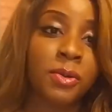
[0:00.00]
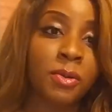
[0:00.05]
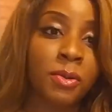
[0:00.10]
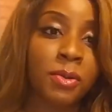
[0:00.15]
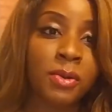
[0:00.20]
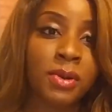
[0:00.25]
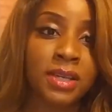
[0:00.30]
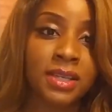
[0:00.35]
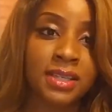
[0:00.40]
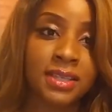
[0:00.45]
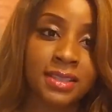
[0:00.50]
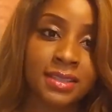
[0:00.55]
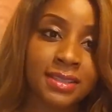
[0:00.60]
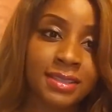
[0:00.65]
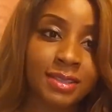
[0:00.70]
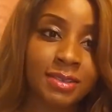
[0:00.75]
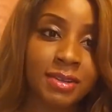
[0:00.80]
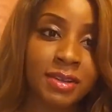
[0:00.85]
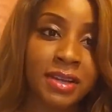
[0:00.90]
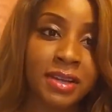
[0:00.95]
On
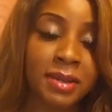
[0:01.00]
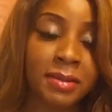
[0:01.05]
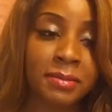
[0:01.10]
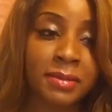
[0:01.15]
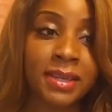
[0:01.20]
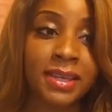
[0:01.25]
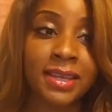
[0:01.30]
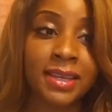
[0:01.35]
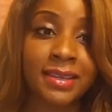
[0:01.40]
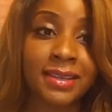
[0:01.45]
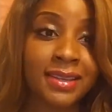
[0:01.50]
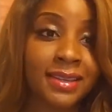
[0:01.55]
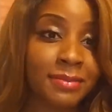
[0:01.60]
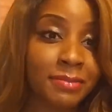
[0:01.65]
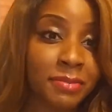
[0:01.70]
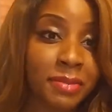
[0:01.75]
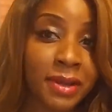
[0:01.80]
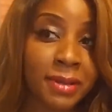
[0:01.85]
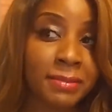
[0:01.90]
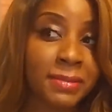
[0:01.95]
Instagram, and he
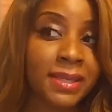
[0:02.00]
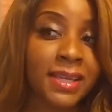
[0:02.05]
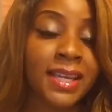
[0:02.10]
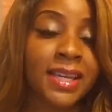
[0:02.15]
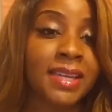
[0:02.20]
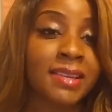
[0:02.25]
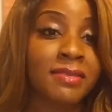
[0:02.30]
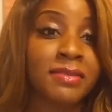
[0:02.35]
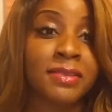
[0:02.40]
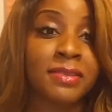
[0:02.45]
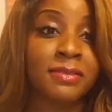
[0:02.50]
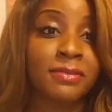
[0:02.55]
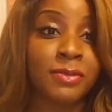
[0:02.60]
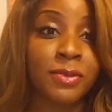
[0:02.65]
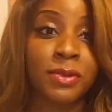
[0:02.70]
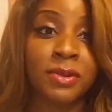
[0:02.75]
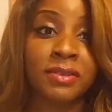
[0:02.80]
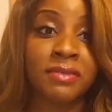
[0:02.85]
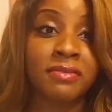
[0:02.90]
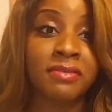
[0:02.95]
probably can't even
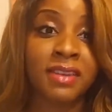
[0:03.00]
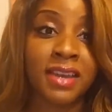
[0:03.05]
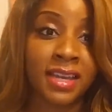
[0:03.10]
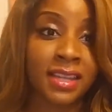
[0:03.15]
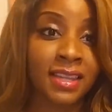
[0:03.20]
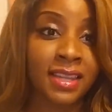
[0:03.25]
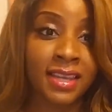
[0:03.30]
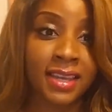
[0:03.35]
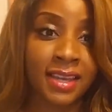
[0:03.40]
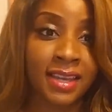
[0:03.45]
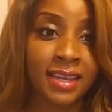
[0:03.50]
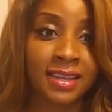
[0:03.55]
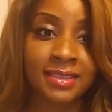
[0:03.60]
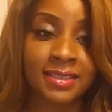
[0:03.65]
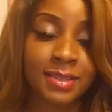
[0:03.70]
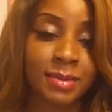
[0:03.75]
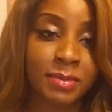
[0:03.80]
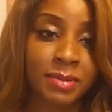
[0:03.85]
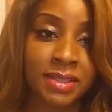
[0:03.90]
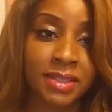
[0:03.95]
afford valet at
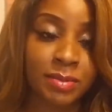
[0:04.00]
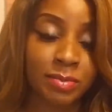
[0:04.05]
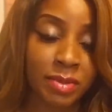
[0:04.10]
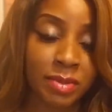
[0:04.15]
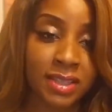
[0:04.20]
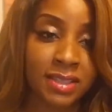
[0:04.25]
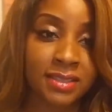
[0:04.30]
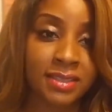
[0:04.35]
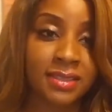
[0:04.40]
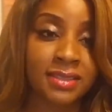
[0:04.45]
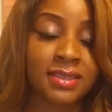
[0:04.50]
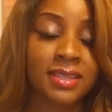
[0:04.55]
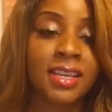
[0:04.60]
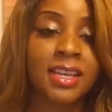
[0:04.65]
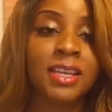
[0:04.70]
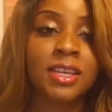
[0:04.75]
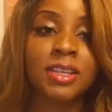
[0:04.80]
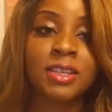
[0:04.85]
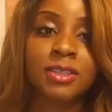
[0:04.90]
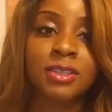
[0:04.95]
some of these places.
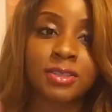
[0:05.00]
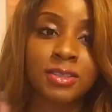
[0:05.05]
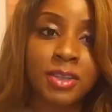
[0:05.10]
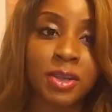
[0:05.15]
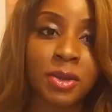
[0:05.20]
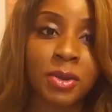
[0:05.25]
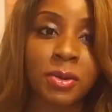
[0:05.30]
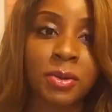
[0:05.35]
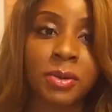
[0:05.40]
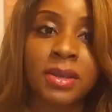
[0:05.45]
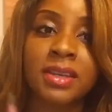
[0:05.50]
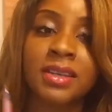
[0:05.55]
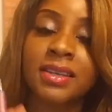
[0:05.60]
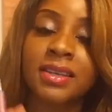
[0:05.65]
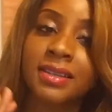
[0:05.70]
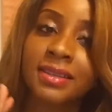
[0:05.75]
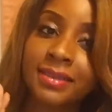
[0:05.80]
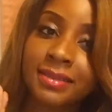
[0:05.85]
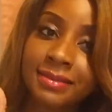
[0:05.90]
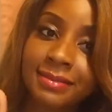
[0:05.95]
So
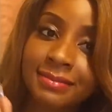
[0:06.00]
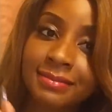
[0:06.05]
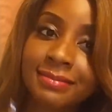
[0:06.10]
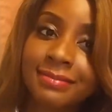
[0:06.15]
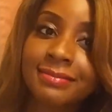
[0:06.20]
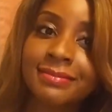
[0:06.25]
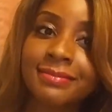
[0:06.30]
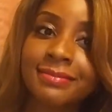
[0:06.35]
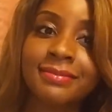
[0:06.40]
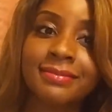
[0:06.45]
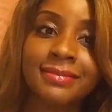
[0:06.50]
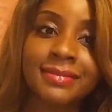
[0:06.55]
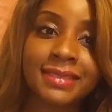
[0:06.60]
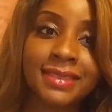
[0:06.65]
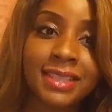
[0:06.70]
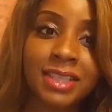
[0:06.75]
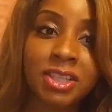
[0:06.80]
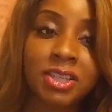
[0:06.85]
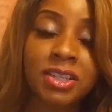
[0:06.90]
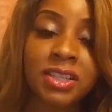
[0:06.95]

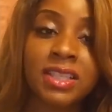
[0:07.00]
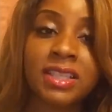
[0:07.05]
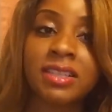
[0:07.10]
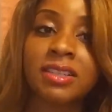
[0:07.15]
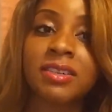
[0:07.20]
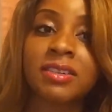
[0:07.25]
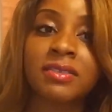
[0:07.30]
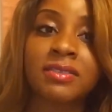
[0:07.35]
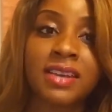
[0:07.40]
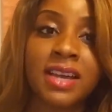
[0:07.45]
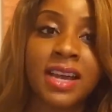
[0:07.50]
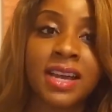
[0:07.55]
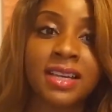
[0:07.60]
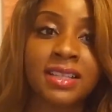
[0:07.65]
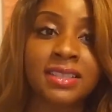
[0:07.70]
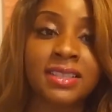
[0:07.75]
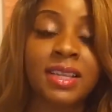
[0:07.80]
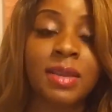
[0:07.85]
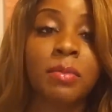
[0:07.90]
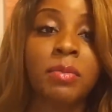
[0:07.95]
steer clear of guys
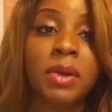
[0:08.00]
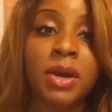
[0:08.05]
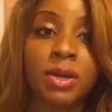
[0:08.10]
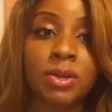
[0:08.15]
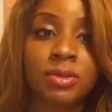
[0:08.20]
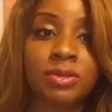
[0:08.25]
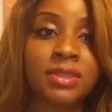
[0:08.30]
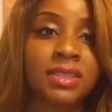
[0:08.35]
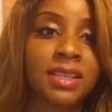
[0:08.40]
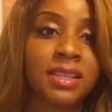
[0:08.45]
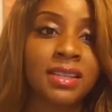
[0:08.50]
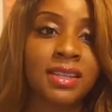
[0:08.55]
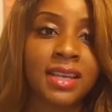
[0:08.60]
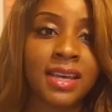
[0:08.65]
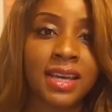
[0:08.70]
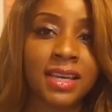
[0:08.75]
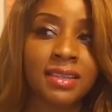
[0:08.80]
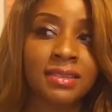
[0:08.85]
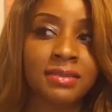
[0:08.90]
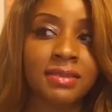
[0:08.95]
that post a
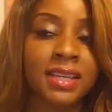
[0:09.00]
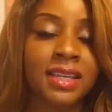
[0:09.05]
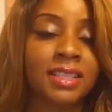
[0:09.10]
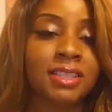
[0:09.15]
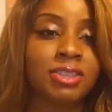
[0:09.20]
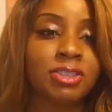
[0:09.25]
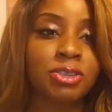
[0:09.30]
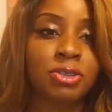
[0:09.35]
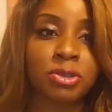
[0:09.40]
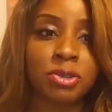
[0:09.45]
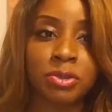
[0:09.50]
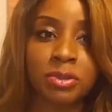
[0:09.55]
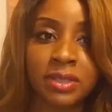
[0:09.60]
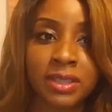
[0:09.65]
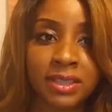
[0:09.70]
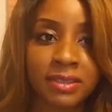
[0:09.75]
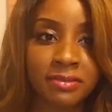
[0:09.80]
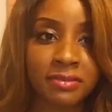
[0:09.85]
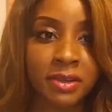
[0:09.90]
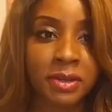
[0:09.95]
lot of, like,
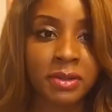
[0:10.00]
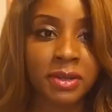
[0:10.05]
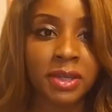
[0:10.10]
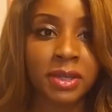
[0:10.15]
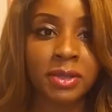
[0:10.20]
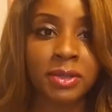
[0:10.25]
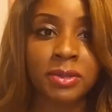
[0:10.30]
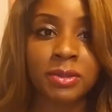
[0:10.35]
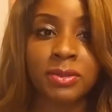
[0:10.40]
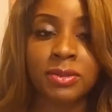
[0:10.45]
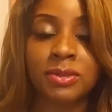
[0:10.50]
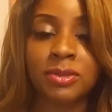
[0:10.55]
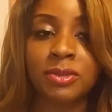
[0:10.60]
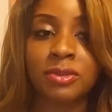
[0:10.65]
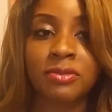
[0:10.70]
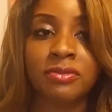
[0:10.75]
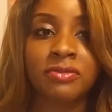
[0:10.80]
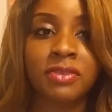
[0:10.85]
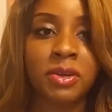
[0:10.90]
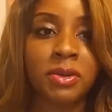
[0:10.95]
jewelry photos or
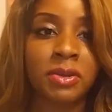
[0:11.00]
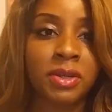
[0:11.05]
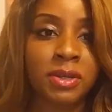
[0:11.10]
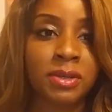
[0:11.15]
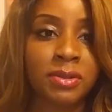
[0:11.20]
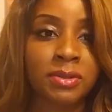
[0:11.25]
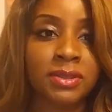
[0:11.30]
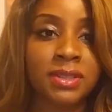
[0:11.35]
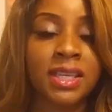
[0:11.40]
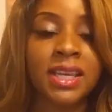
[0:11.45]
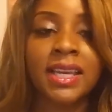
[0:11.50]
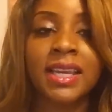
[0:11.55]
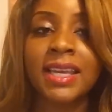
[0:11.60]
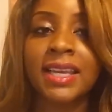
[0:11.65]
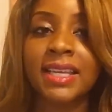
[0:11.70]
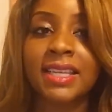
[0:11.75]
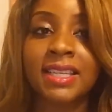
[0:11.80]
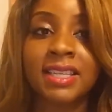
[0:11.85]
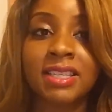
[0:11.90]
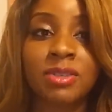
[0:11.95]
photos,
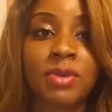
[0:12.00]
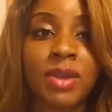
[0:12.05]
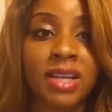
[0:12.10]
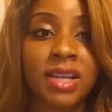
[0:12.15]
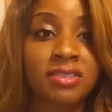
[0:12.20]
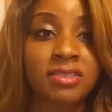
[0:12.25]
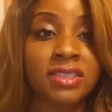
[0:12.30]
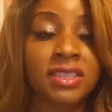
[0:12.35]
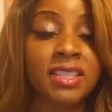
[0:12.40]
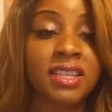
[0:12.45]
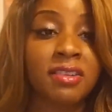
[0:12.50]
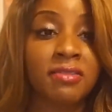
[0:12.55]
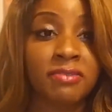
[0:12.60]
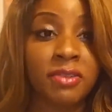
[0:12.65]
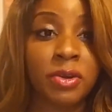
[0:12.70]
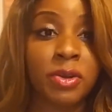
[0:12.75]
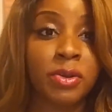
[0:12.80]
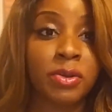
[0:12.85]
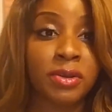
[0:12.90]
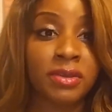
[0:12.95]
and then you actually see a
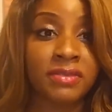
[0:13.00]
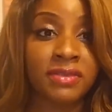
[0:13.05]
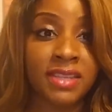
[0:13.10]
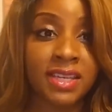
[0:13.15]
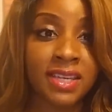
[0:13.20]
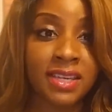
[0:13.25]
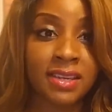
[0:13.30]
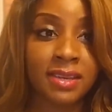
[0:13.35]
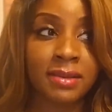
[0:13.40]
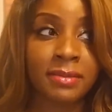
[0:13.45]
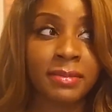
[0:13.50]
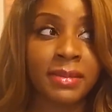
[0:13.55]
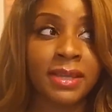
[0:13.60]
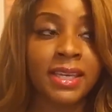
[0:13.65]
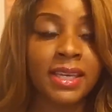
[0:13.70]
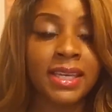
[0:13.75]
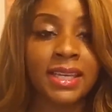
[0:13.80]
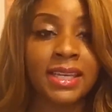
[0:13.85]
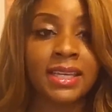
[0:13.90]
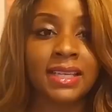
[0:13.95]
photo of them.
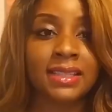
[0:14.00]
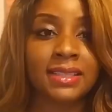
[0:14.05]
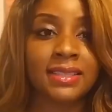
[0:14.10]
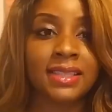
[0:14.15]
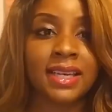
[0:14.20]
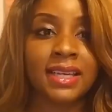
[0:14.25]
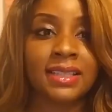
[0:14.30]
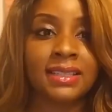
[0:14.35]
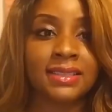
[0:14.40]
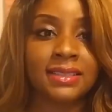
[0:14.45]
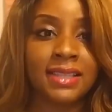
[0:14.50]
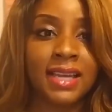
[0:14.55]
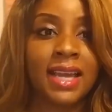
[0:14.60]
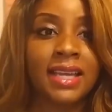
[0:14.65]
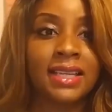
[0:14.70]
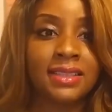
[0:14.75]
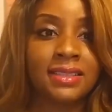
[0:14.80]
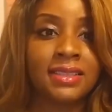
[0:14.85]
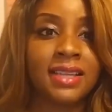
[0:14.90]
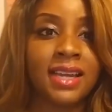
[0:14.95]
It's like a
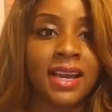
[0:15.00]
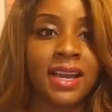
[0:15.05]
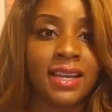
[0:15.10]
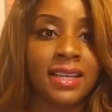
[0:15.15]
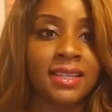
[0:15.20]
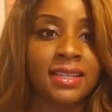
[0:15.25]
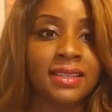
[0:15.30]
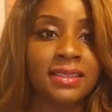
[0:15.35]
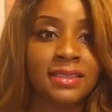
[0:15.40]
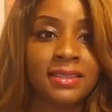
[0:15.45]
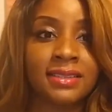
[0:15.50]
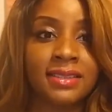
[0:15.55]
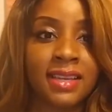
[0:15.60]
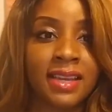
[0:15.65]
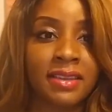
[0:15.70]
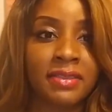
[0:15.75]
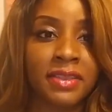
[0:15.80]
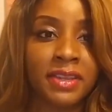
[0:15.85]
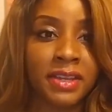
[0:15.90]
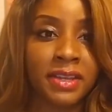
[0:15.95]
tight shot, and it looks
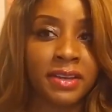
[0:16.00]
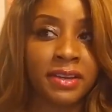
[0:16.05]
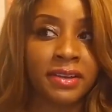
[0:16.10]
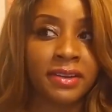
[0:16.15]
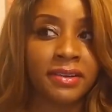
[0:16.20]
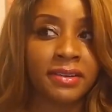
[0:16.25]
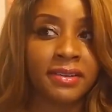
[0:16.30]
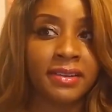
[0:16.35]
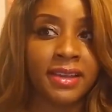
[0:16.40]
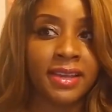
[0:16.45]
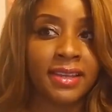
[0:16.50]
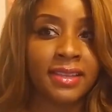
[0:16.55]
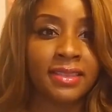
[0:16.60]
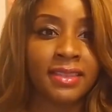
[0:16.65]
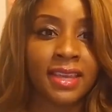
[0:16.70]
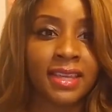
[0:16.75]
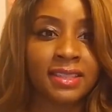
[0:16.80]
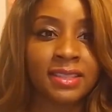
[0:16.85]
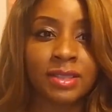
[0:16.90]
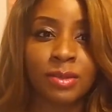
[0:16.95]
like they're in,
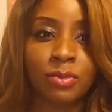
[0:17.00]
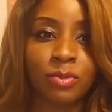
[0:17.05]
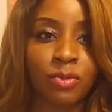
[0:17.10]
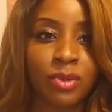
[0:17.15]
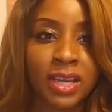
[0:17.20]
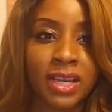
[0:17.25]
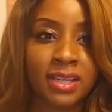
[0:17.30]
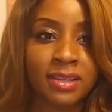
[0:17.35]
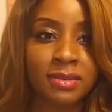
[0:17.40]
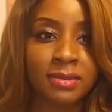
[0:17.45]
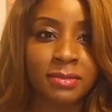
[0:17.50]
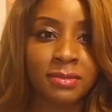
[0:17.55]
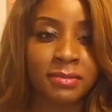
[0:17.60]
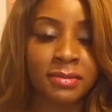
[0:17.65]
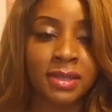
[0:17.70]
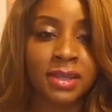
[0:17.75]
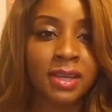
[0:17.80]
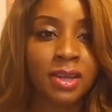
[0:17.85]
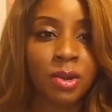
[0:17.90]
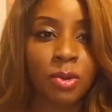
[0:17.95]
like, some random
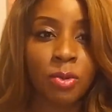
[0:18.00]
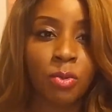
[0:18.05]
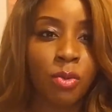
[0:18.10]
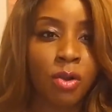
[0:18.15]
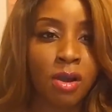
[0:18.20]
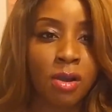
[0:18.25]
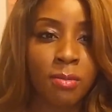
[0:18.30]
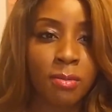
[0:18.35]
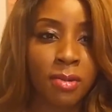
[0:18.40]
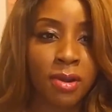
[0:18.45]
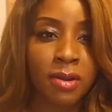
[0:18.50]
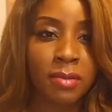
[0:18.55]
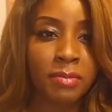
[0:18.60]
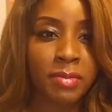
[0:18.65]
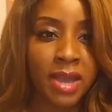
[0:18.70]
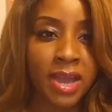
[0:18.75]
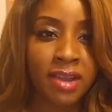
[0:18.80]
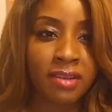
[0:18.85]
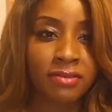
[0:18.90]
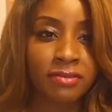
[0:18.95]
Walmart
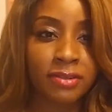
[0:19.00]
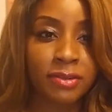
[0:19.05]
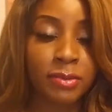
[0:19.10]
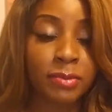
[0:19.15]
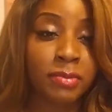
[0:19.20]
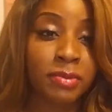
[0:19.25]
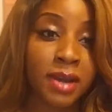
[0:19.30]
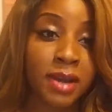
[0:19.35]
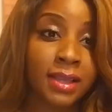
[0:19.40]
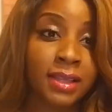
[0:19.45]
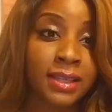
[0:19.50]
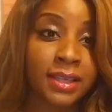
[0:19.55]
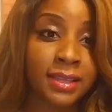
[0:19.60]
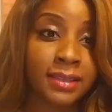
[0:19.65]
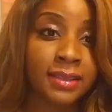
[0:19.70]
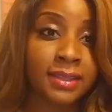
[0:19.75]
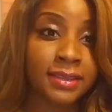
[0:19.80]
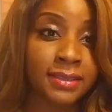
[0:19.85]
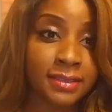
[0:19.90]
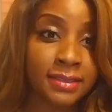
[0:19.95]
bathroom, probably at
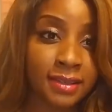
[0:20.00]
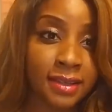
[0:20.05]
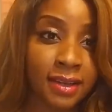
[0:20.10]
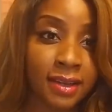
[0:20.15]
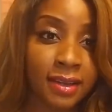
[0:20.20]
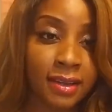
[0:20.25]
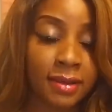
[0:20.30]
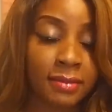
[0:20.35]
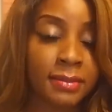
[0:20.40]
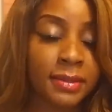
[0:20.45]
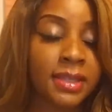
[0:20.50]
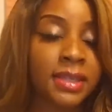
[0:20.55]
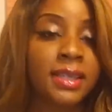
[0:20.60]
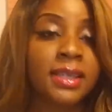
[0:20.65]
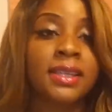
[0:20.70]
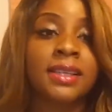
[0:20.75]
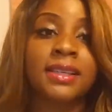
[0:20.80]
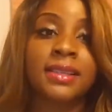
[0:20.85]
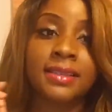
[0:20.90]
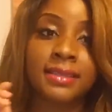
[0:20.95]
their job.
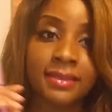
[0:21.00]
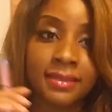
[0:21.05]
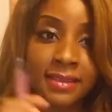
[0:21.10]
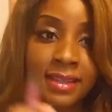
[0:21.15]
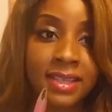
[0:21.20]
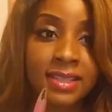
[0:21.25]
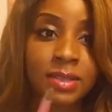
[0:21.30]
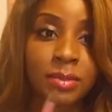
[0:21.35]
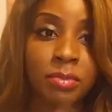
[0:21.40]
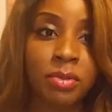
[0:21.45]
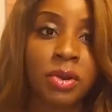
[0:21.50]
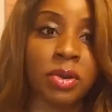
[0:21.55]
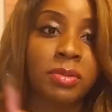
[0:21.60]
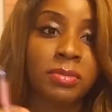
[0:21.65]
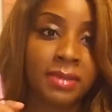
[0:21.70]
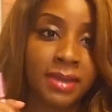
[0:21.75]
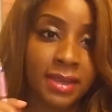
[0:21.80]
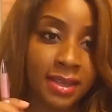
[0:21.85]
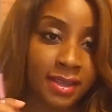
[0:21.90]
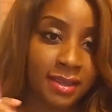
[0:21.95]
That's a broke
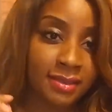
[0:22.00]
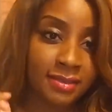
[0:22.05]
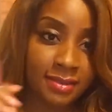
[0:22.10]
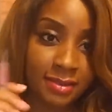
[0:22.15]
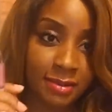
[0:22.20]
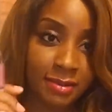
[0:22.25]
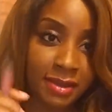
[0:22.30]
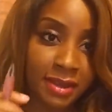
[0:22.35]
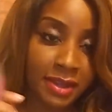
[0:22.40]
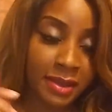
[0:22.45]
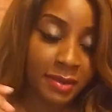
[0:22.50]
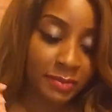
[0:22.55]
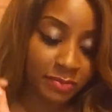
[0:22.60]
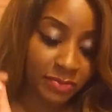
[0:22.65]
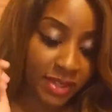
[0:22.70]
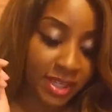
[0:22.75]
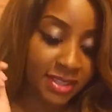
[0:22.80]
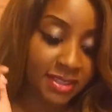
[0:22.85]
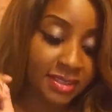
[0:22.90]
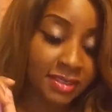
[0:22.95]
man, okay?
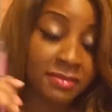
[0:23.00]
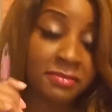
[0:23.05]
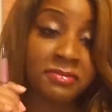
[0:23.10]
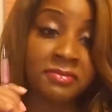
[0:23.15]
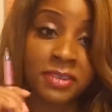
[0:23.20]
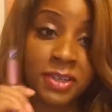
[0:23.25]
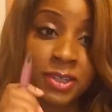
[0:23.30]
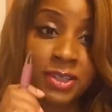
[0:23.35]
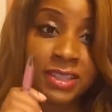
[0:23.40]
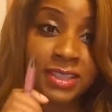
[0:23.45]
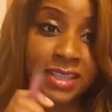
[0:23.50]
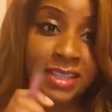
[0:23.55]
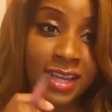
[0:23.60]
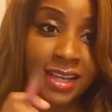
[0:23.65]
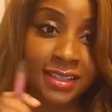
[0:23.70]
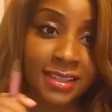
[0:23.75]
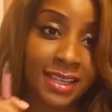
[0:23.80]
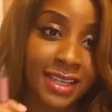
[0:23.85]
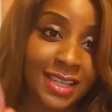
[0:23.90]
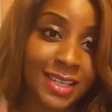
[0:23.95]
That's the first
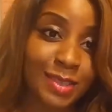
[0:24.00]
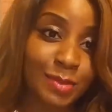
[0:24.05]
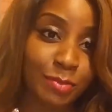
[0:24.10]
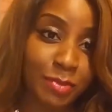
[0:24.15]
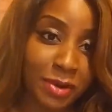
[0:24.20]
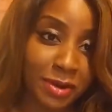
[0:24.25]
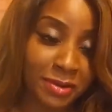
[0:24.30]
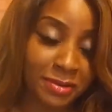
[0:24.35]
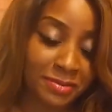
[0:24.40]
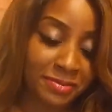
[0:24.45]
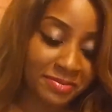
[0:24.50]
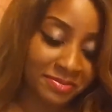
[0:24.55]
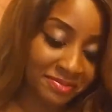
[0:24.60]
sign that he's broke.